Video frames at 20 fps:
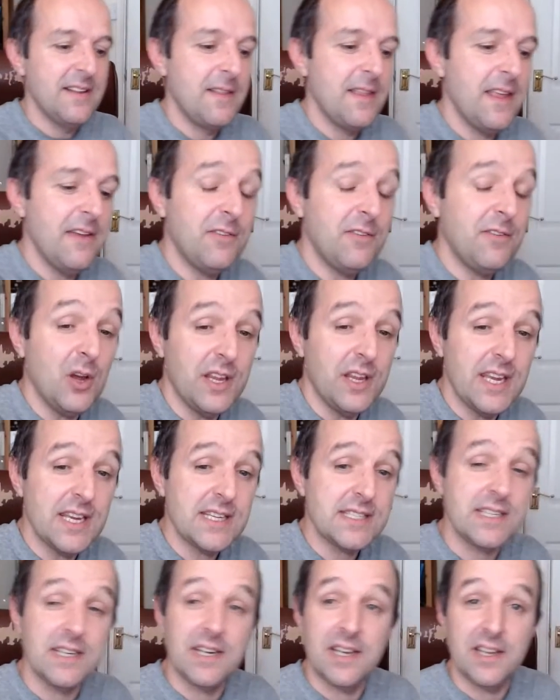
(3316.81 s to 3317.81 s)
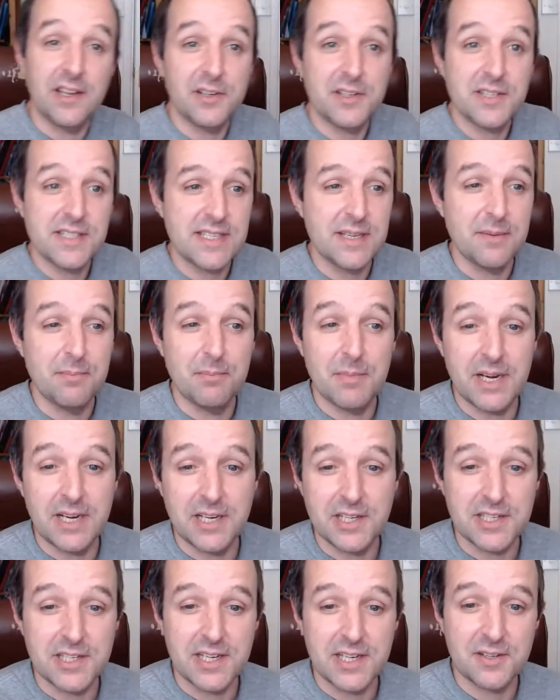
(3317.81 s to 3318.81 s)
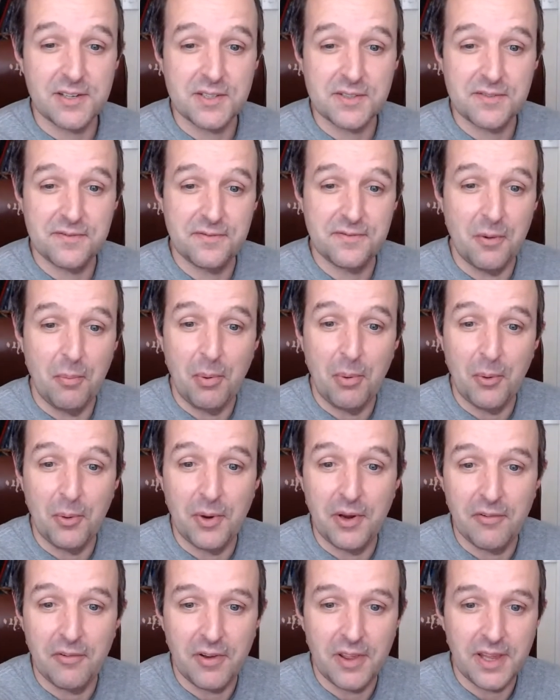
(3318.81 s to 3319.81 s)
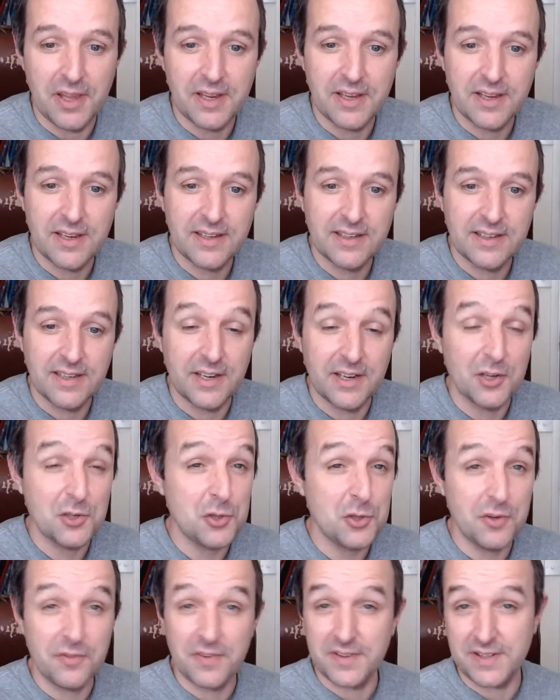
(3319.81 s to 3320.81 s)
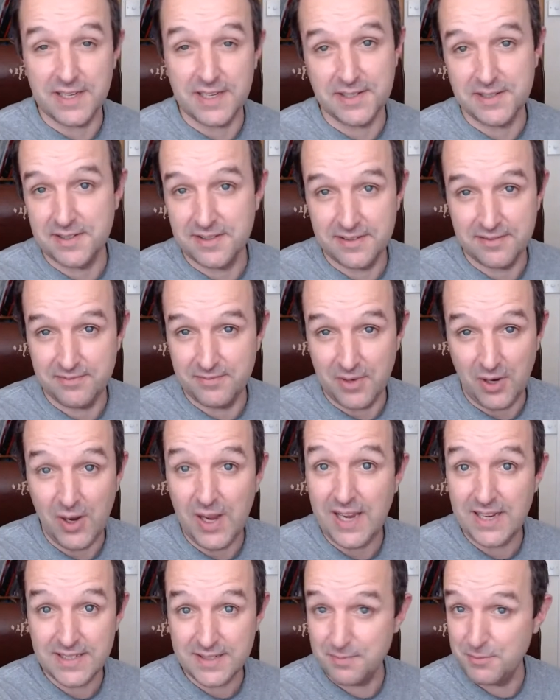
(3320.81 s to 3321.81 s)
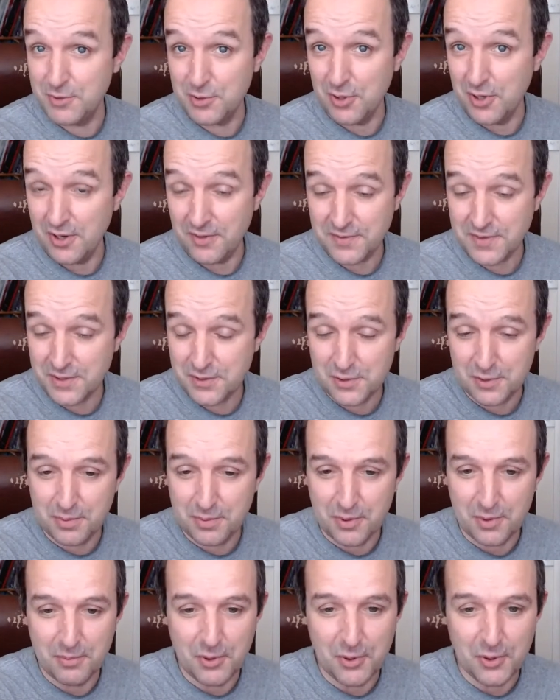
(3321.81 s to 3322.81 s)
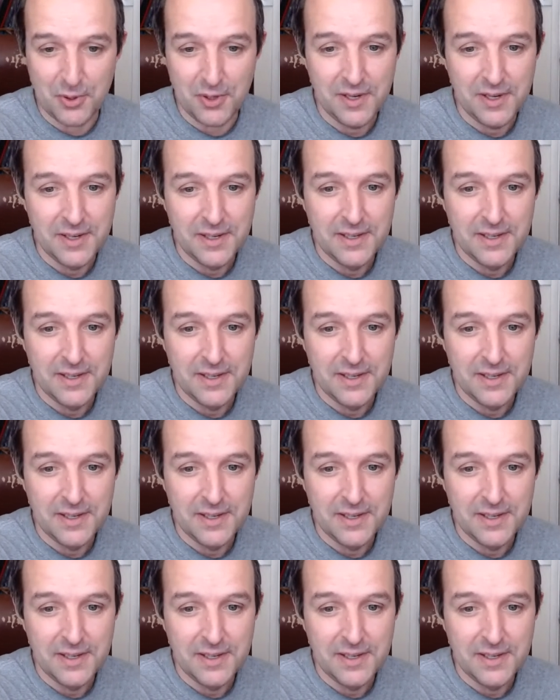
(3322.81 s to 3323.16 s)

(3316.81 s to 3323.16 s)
if like yesterday, I just didn't manage it because of football and everything, and I should have done. I had some drafts. I should have put them on.